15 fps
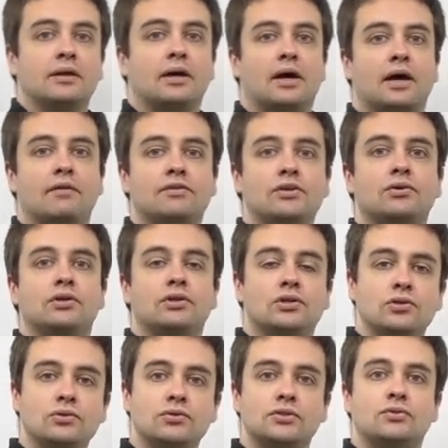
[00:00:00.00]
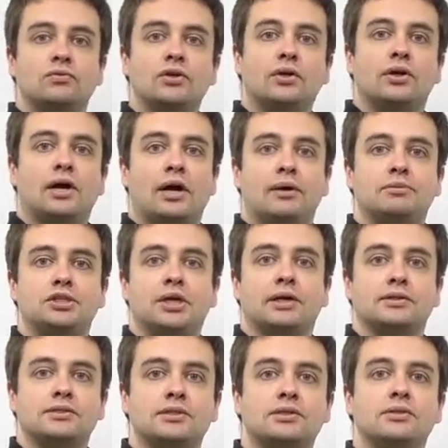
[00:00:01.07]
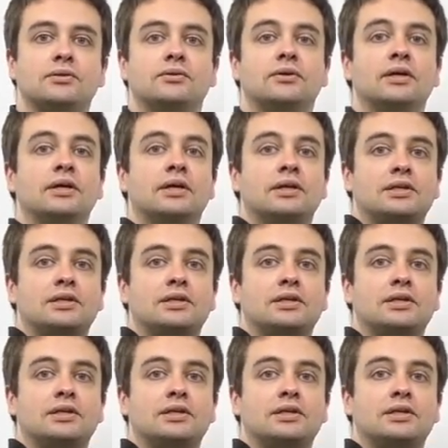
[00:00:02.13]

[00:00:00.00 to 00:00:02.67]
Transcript: You can use real objects to